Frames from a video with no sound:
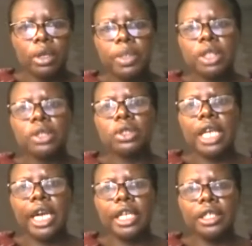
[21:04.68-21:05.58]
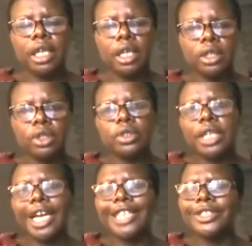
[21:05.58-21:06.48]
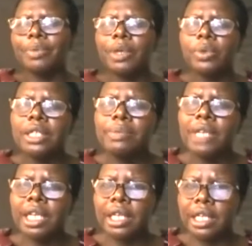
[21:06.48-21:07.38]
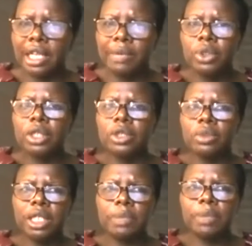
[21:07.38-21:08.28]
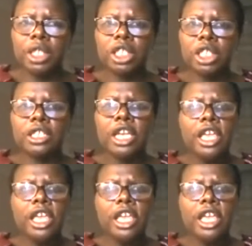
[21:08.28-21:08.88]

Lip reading: patient to the ICU, but we didn't make it in time to intubate the patient.